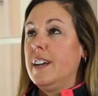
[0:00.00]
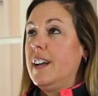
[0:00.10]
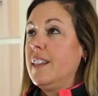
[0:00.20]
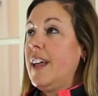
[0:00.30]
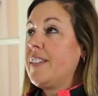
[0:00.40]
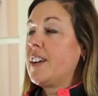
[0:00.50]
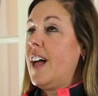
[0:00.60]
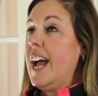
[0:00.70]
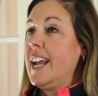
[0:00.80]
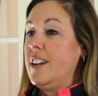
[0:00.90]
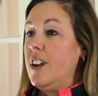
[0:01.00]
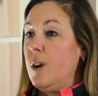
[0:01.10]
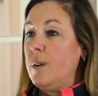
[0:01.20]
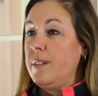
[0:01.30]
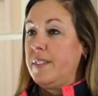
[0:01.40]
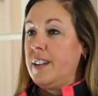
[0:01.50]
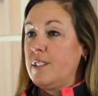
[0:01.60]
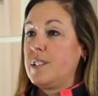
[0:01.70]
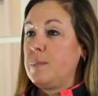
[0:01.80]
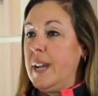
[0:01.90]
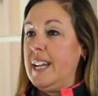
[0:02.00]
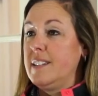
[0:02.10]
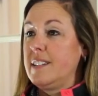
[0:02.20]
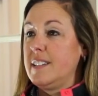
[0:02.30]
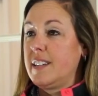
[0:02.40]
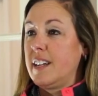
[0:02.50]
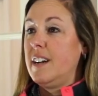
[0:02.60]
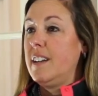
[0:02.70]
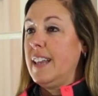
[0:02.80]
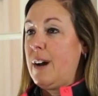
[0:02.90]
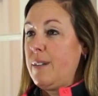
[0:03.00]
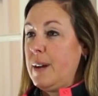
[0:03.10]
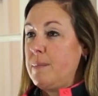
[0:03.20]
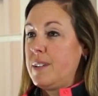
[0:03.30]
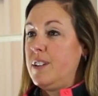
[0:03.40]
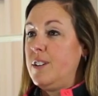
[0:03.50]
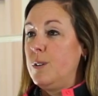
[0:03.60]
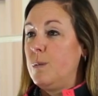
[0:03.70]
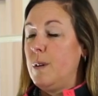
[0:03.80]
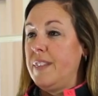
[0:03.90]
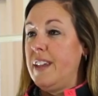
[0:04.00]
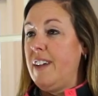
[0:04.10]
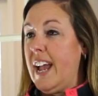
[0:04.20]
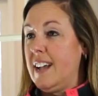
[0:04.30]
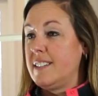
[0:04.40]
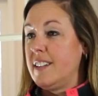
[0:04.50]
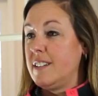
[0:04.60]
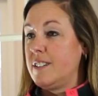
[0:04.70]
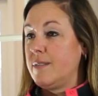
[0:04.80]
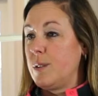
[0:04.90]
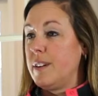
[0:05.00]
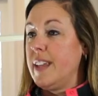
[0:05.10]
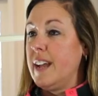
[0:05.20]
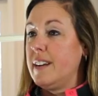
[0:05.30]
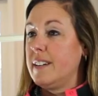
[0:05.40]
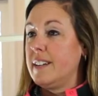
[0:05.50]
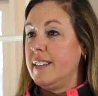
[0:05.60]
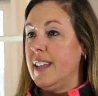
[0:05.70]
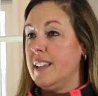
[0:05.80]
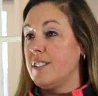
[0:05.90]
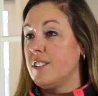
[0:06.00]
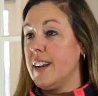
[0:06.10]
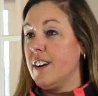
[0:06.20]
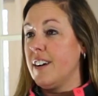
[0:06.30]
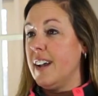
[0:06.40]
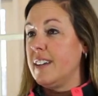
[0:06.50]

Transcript: let the client know that their space is going to allow them to do what they've asked us for in that certain area.